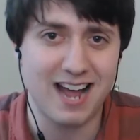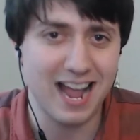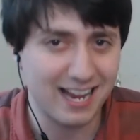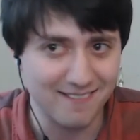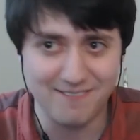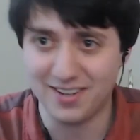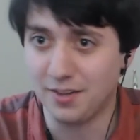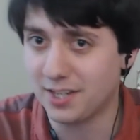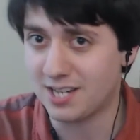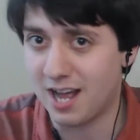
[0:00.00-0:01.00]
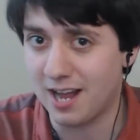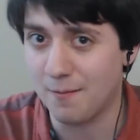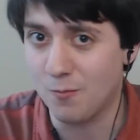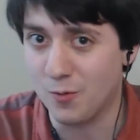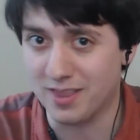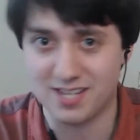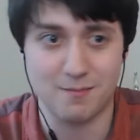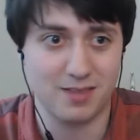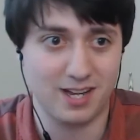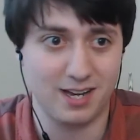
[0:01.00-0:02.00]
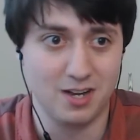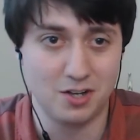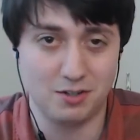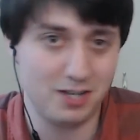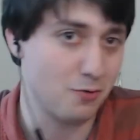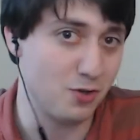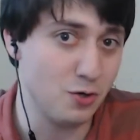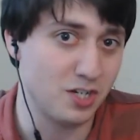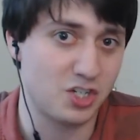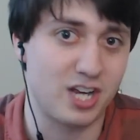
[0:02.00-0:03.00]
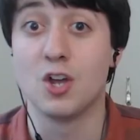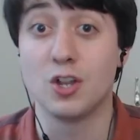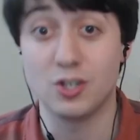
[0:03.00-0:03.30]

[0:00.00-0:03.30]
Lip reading: I can fill the time with something new to share.